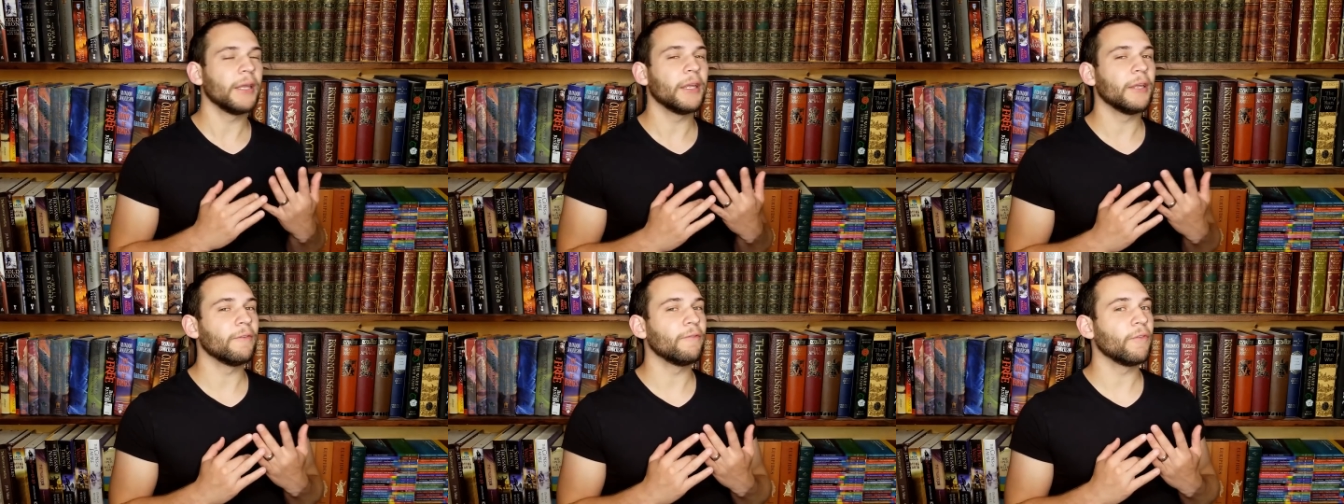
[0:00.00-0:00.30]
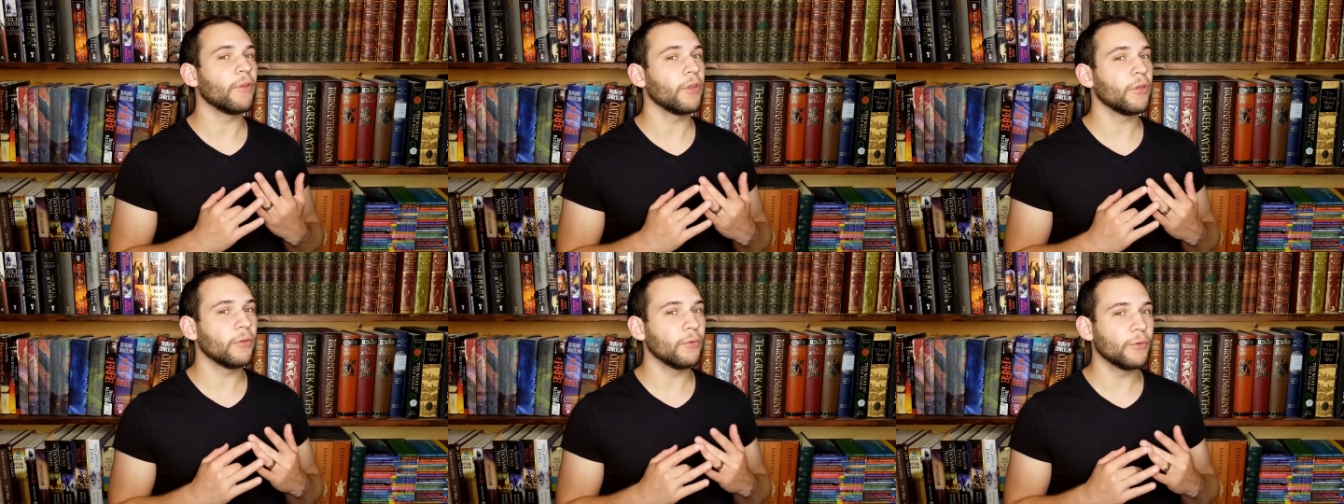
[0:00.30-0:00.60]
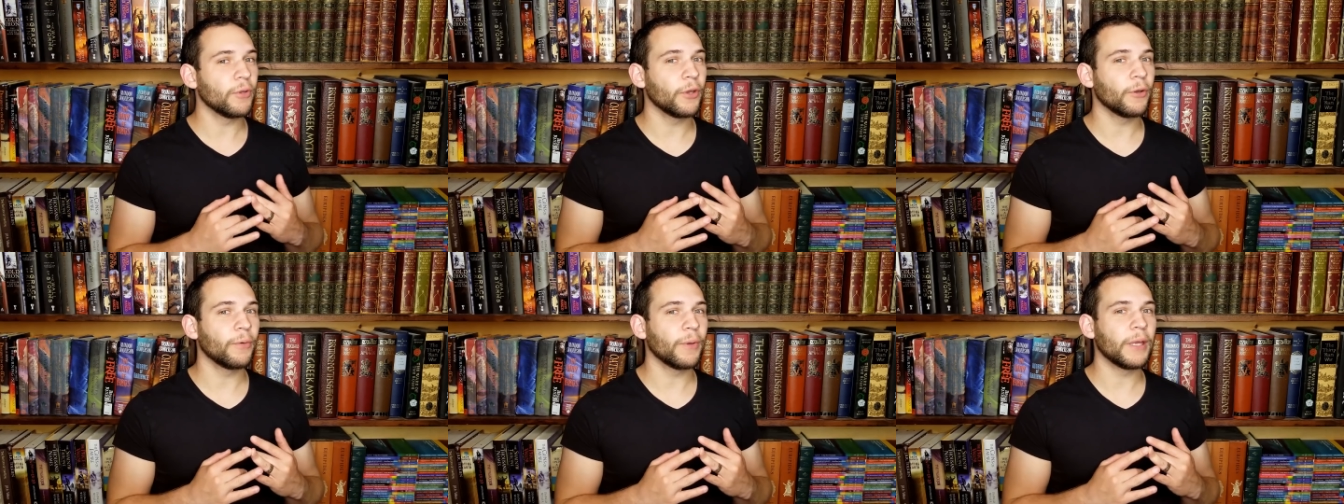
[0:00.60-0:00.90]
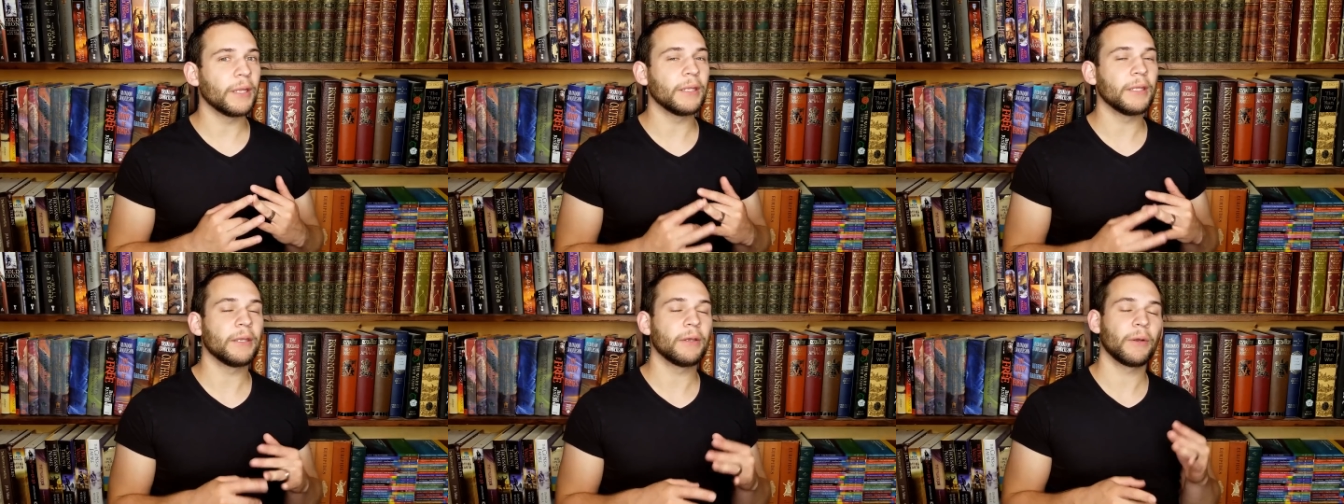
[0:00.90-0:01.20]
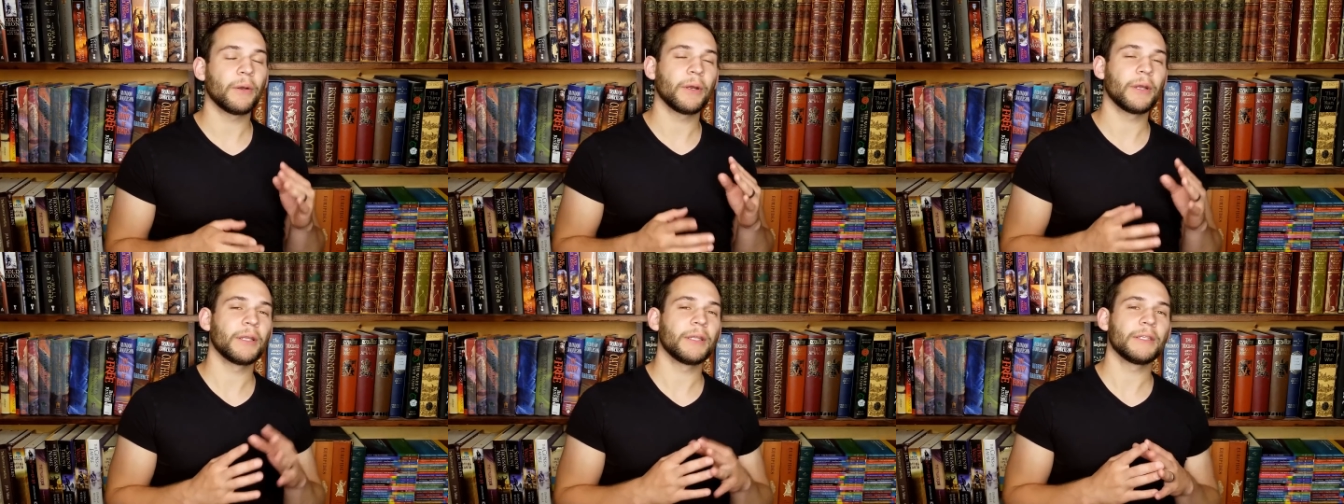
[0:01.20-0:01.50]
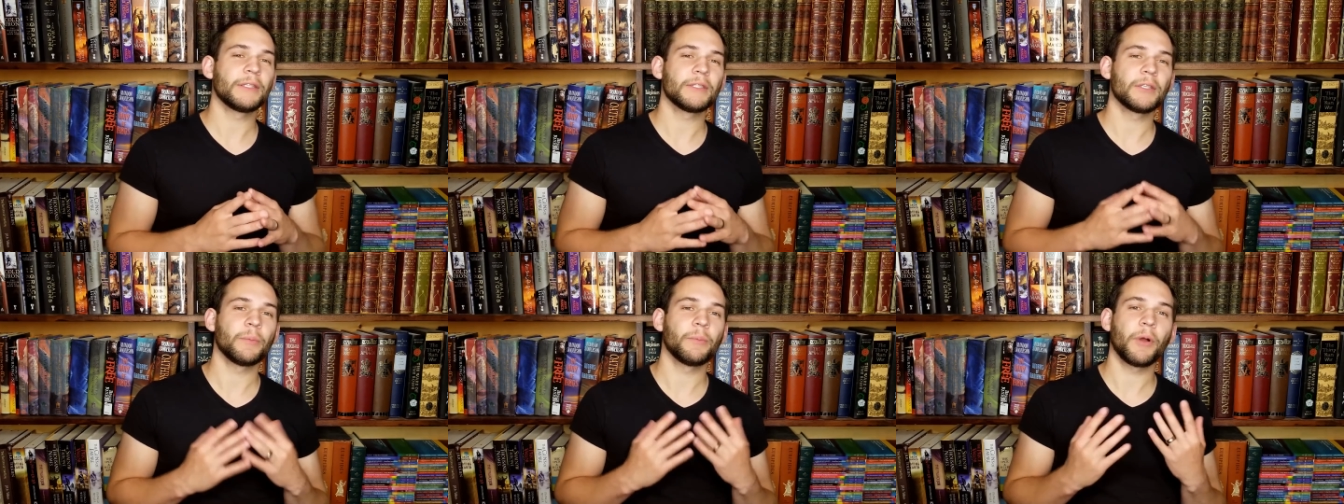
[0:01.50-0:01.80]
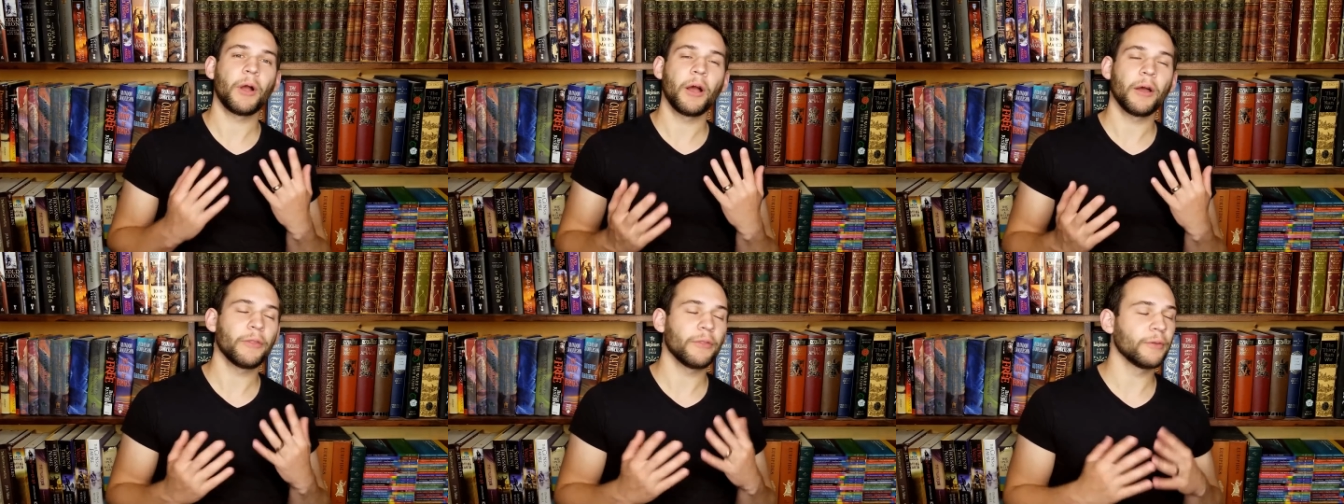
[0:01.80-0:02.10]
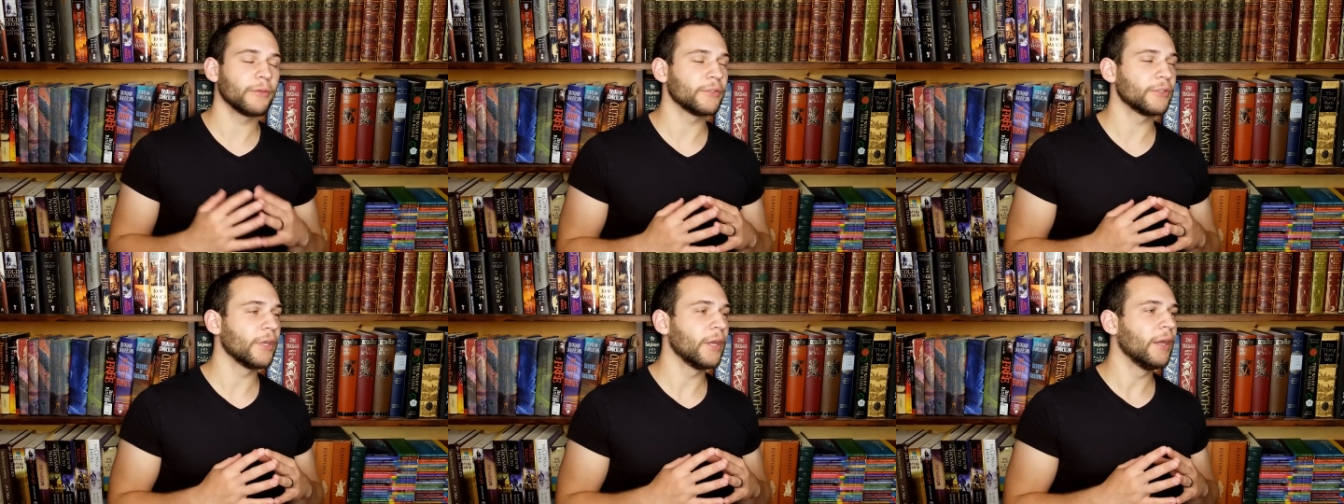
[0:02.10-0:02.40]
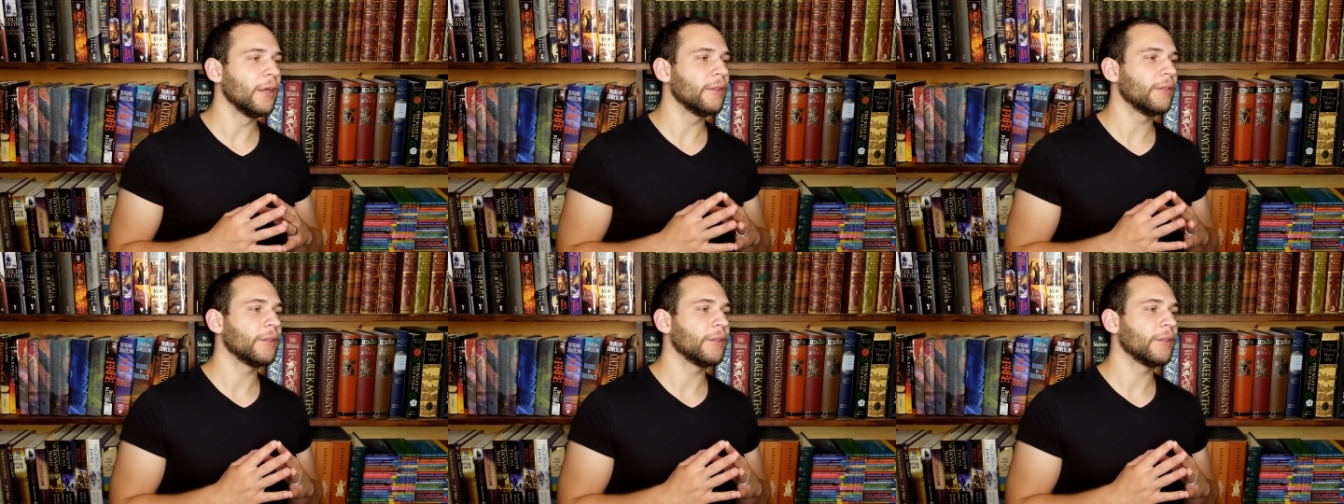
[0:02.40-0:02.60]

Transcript: if you know any, or at least some authors,